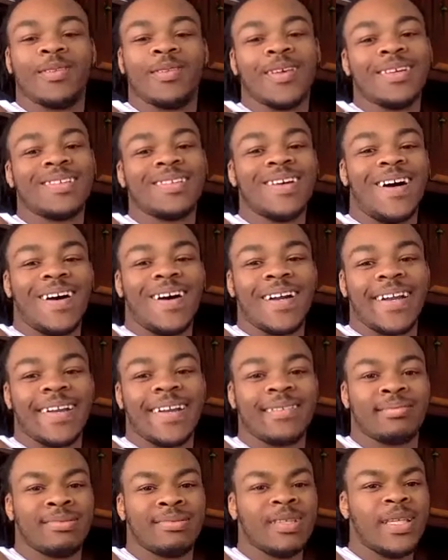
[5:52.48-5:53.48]
the
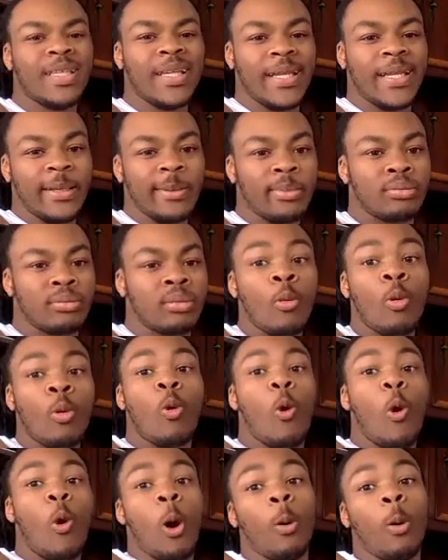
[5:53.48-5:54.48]
audience leaves,
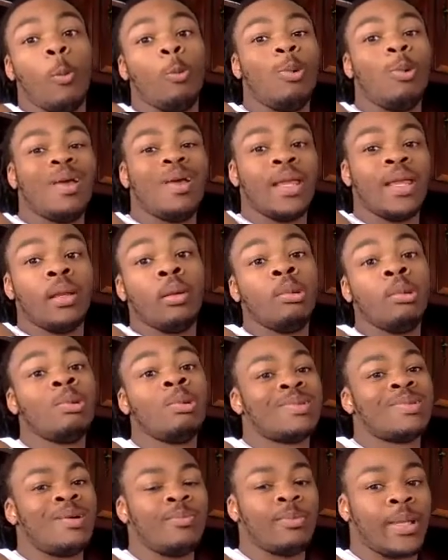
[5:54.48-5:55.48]
or really
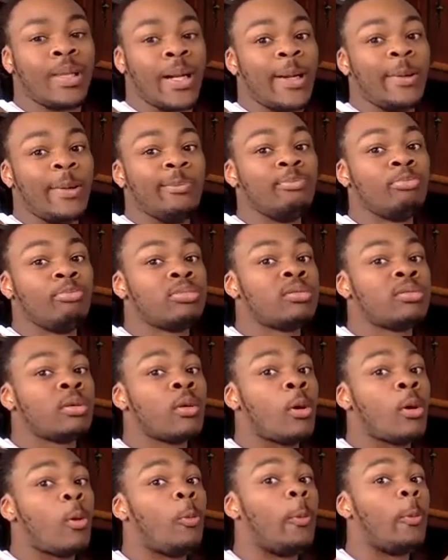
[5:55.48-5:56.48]
sometimes
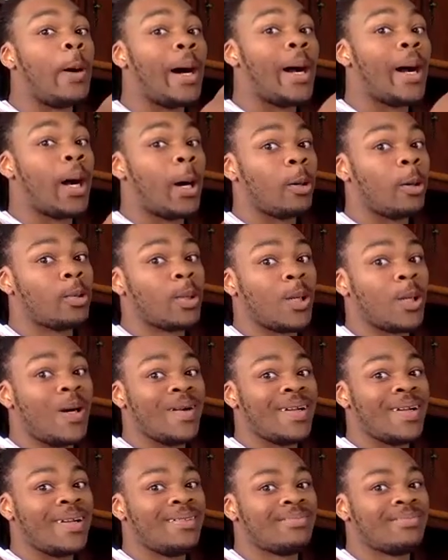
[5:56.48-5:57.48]
while the
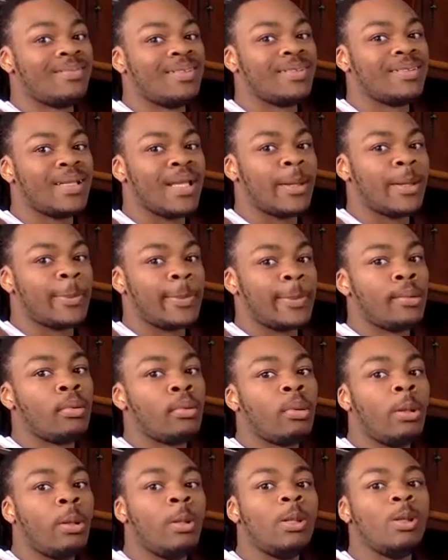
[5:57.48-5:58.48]
audience is leaving,
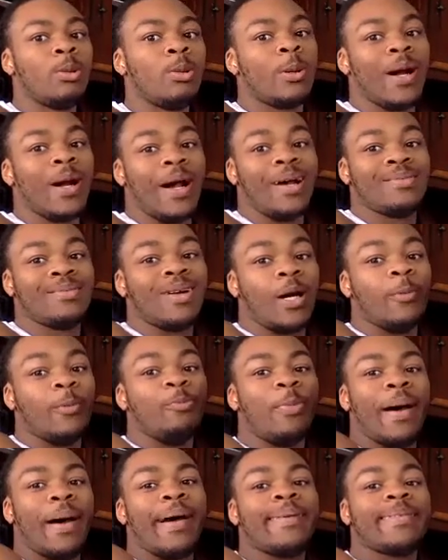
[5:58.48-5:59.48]
you guys are
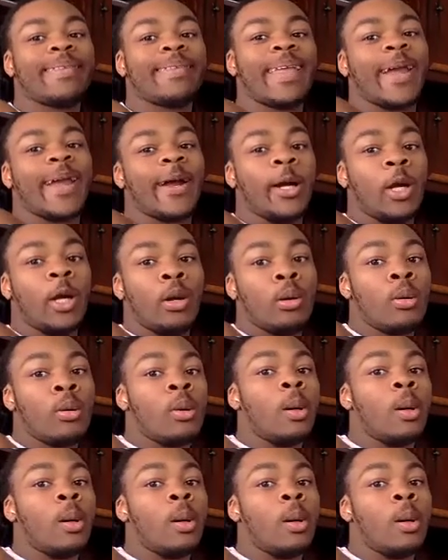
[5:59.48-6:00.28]
back there.